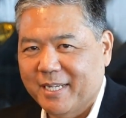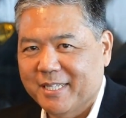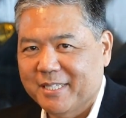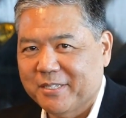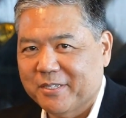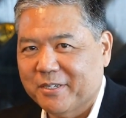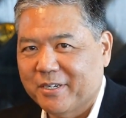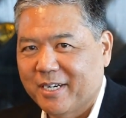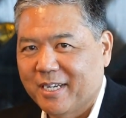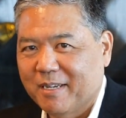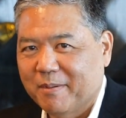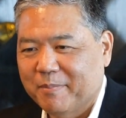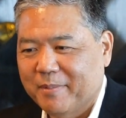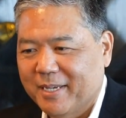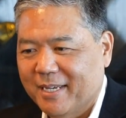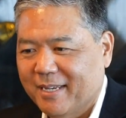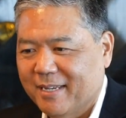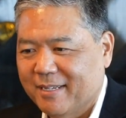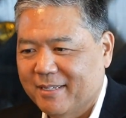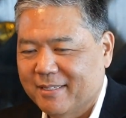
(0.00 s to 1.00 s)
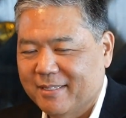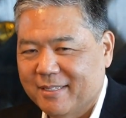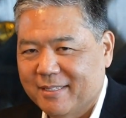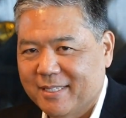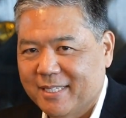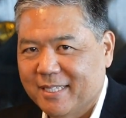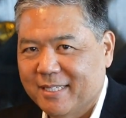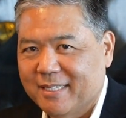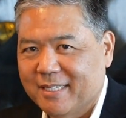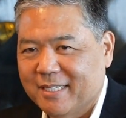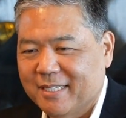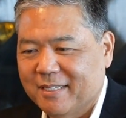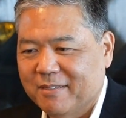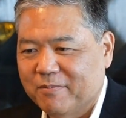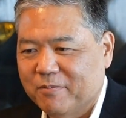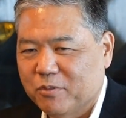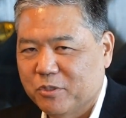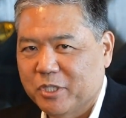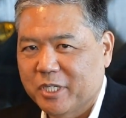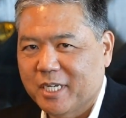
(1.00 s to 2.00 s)
Instagram at
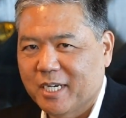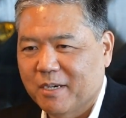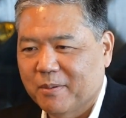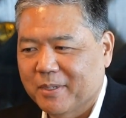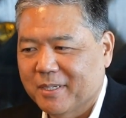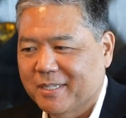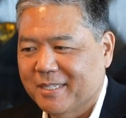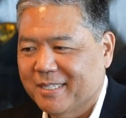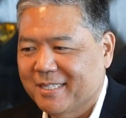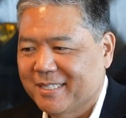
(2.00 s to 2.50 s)
DT Fujikawa.